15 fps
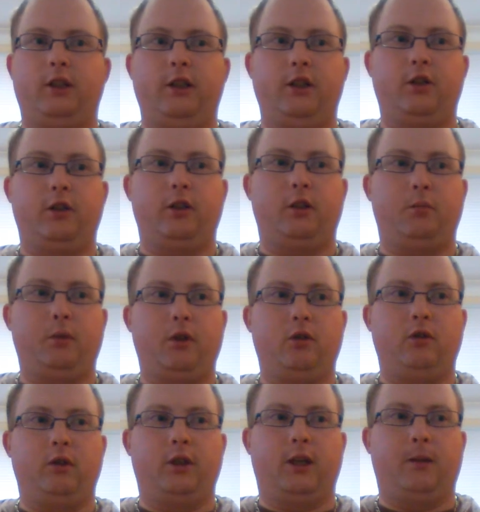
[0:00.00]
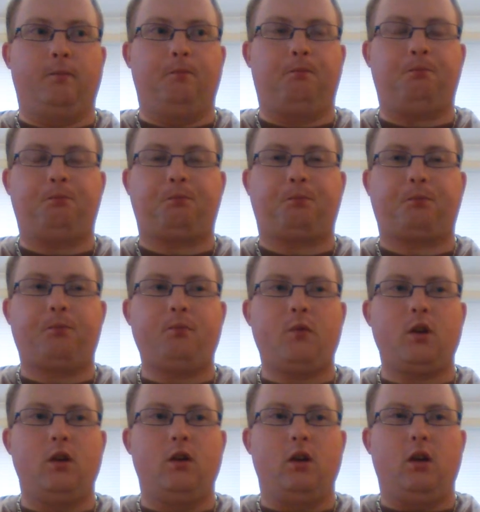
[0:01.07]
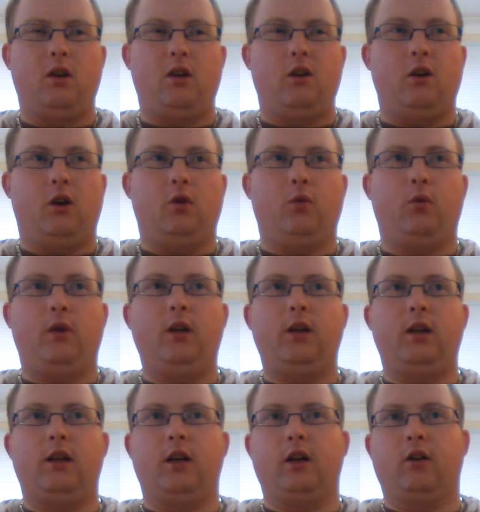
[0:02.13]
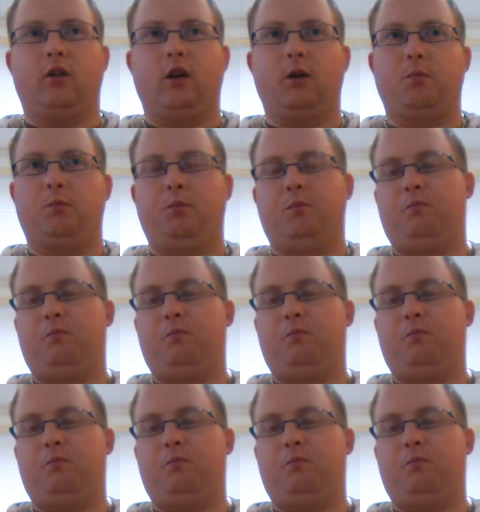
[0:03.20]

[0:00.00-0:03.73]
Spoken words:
series because I really don't like